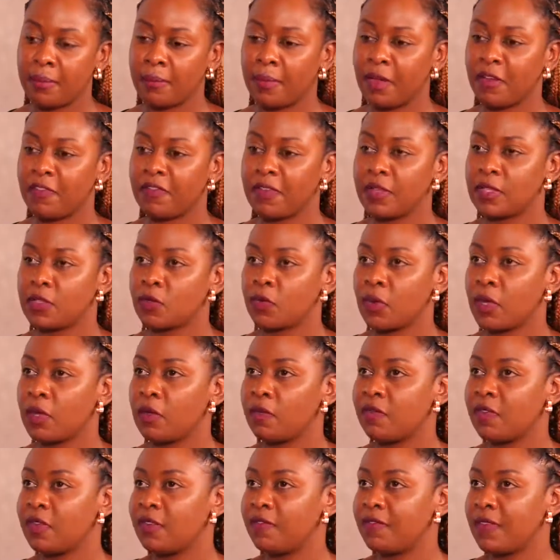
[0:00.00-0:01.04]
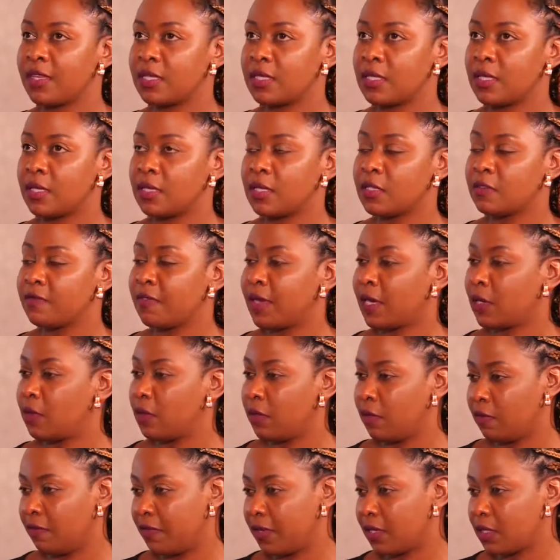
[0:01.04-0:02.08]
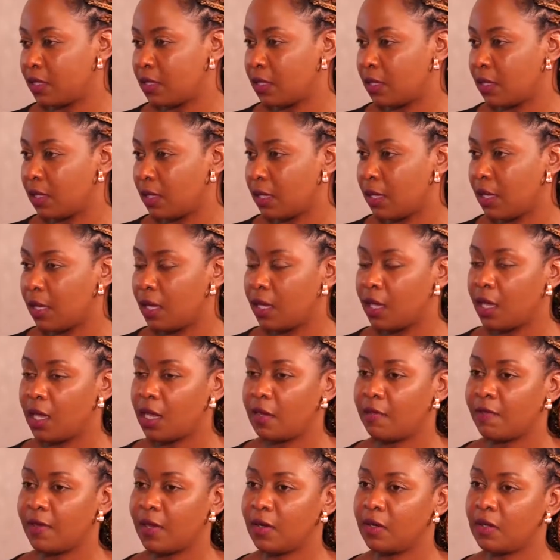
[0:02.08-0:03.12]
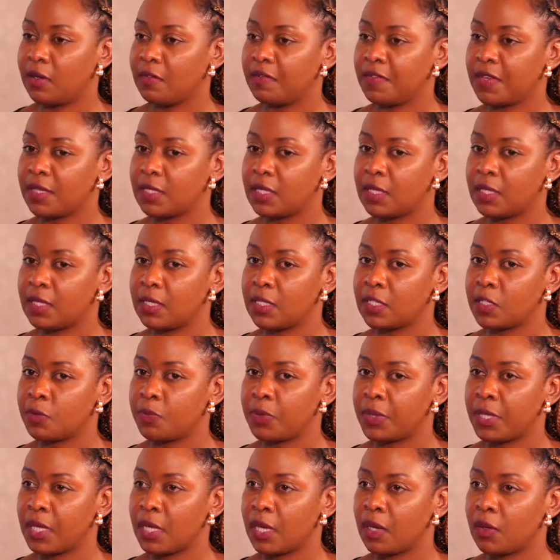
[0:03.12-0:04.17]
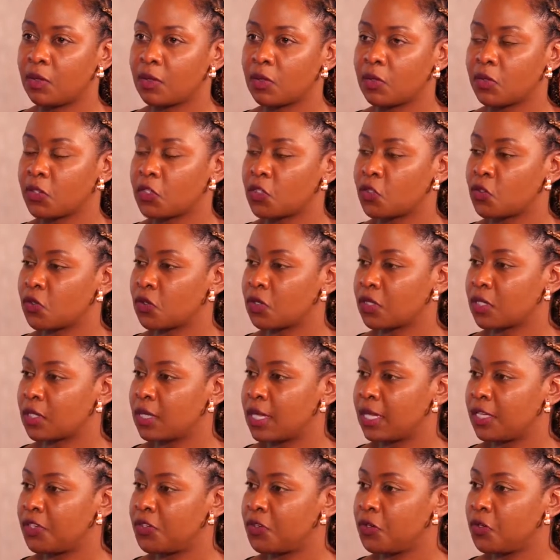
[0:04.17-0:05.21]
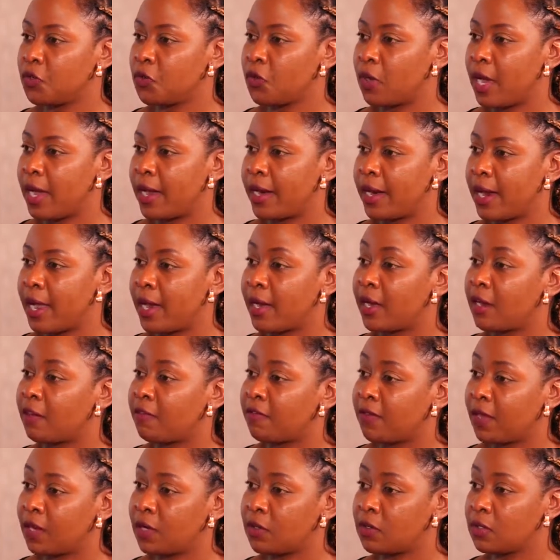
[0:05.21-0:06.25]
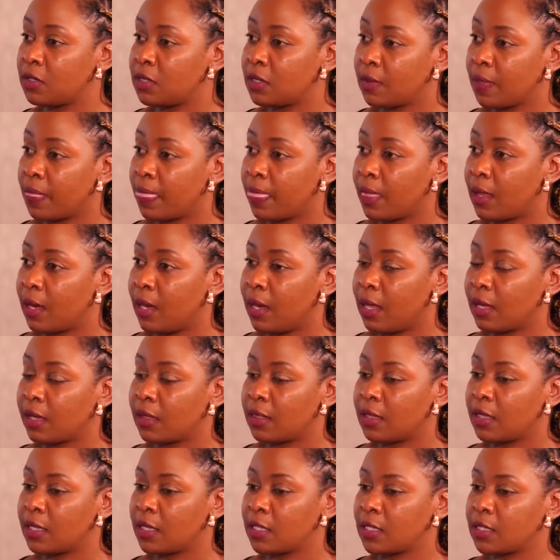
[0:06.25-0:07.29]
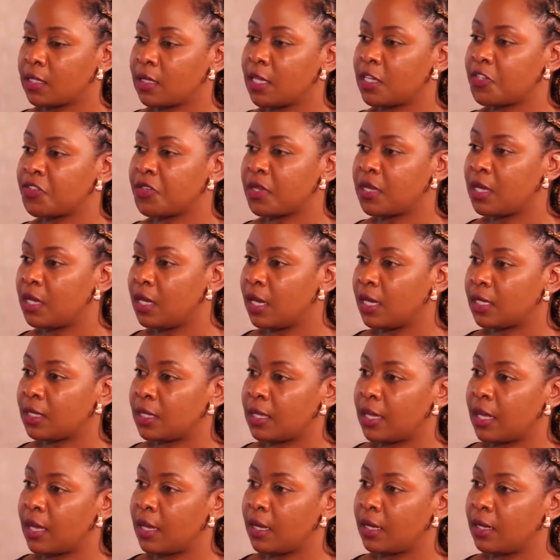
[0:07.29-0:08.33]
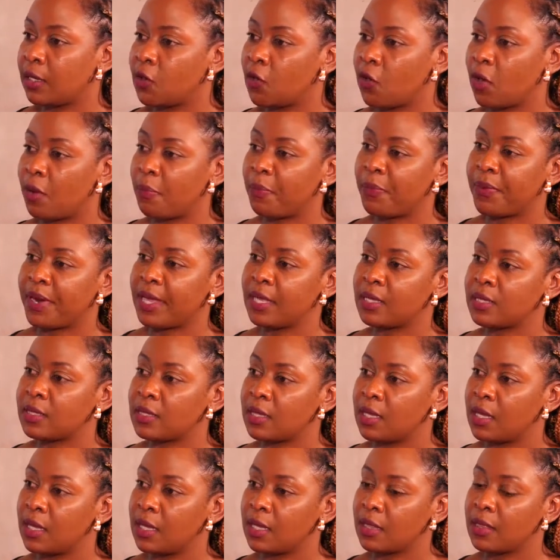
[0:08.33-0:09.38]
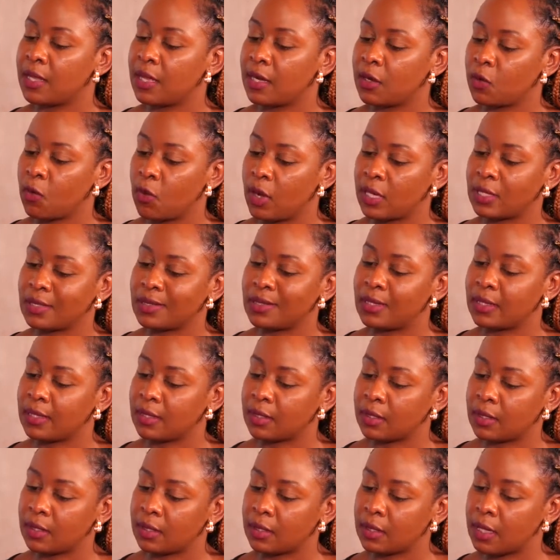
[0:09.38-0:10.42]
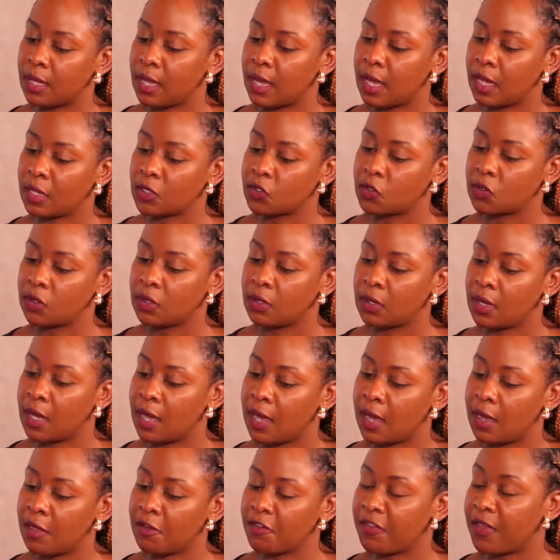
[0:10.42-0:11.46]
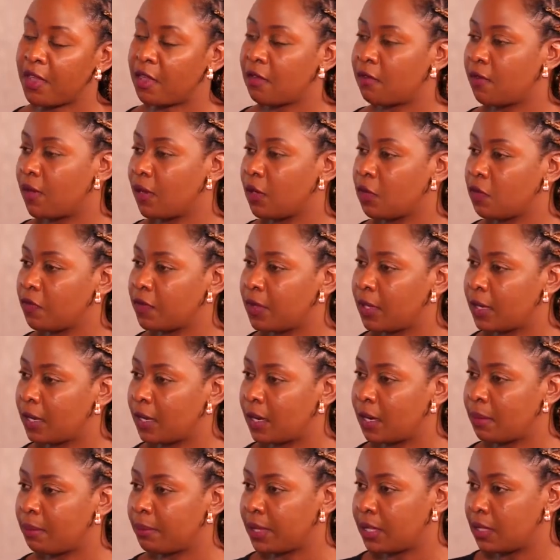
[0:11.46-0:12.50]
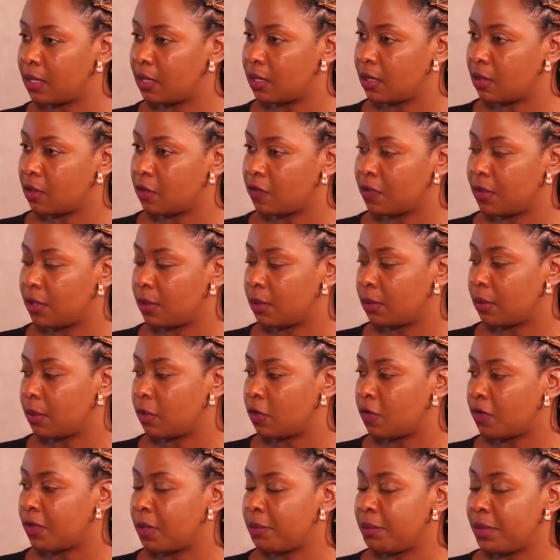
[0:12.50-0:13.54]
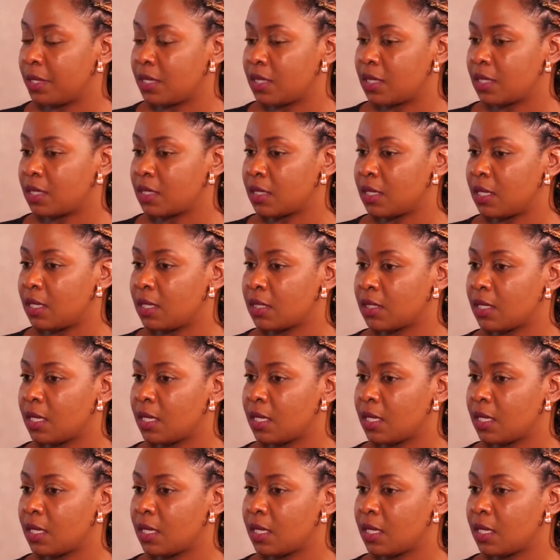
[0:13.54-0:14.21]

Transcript: Buffett's way of investing is value investing. And value investing is picking out those stocks that you know are undervalued like they're trading at their lower price than what the actual fair value of the company, of the business is.